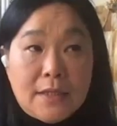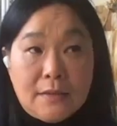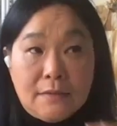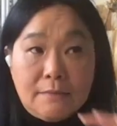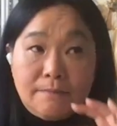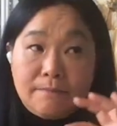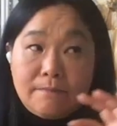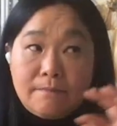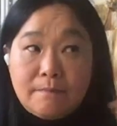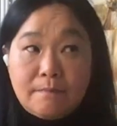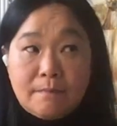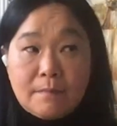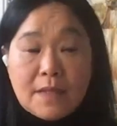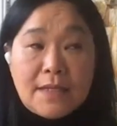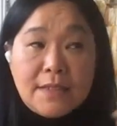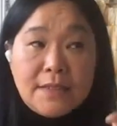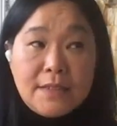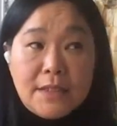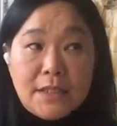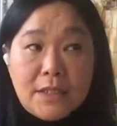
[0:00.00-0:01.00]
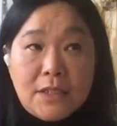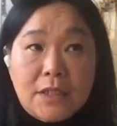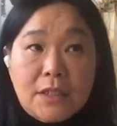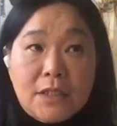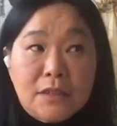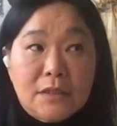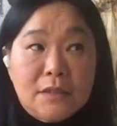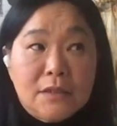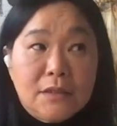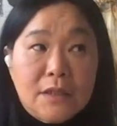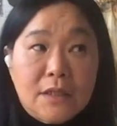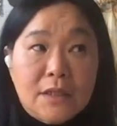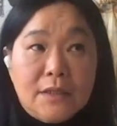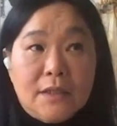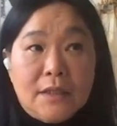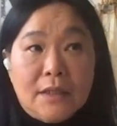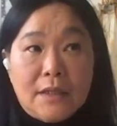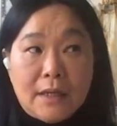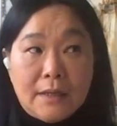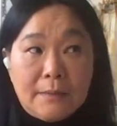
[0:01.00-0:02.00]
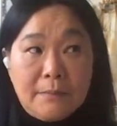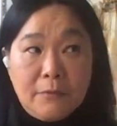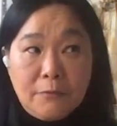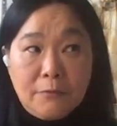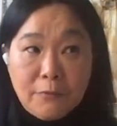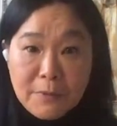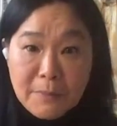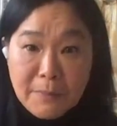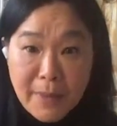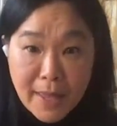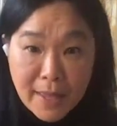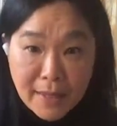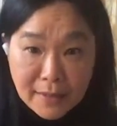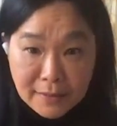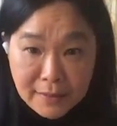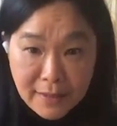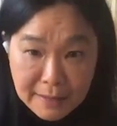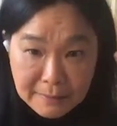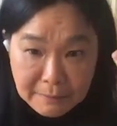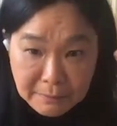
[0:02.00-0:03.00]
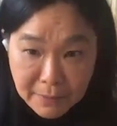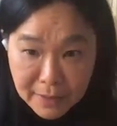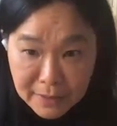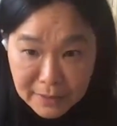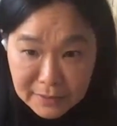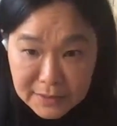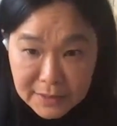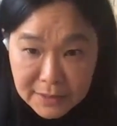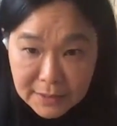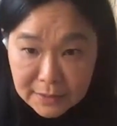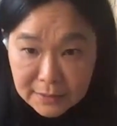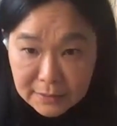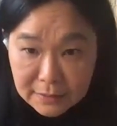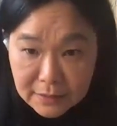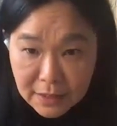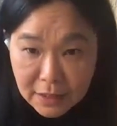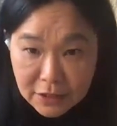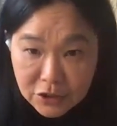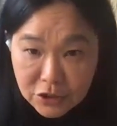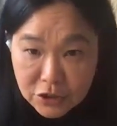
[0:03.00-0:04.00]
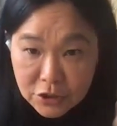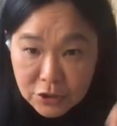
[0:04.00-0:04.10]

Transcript: was like a stick on, and then I repaint hand painting.